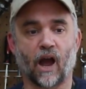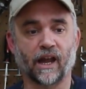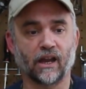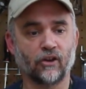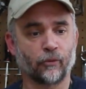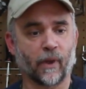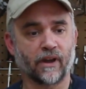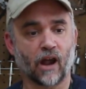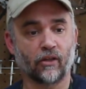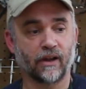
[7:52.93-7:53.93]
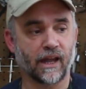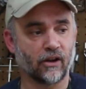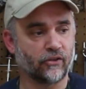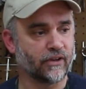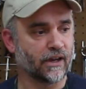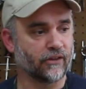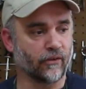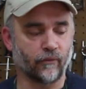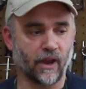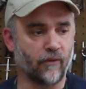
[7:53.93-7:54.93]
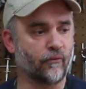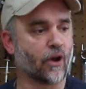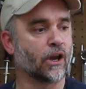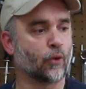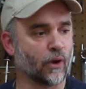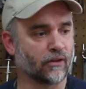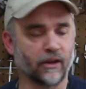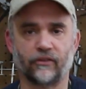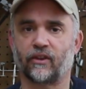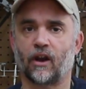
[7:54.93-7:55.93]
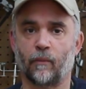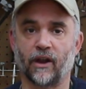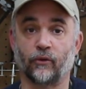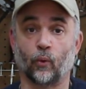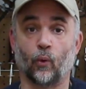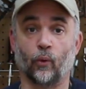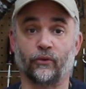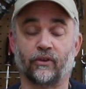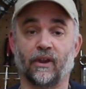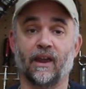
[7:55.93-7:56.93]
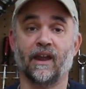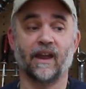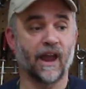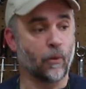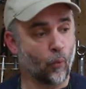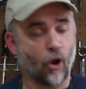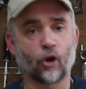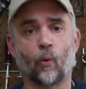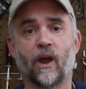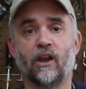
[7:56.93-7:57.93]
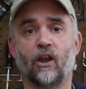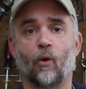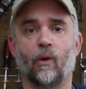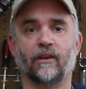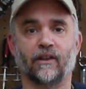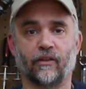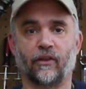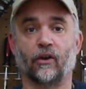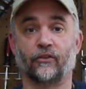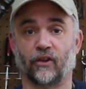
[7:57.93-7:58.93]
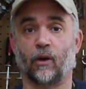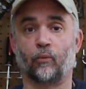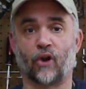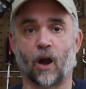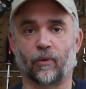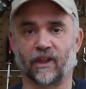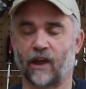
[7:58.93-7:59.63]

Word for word: I can use my dial indicator jigs and, and, very quickly set up my tools and walk away knowing that they're set up properly.